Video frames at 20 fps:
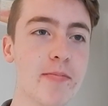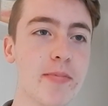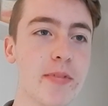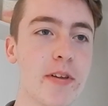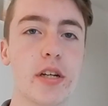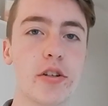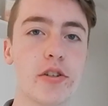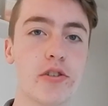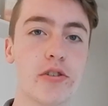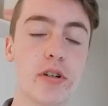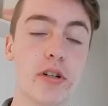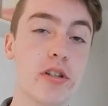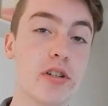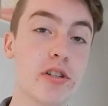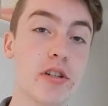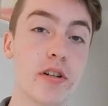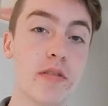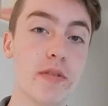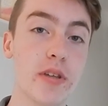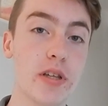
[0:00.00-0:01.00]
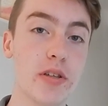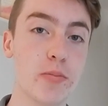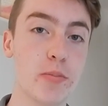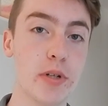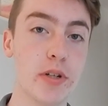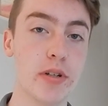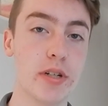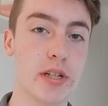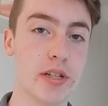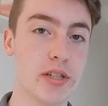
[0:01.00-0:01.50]
The construction of these
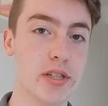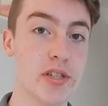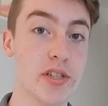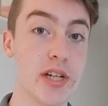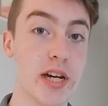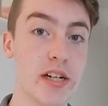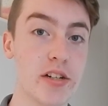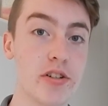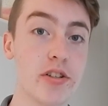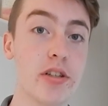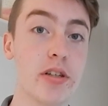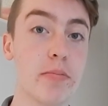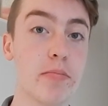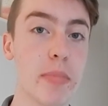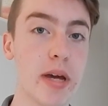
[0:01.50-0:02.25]
buildings is actually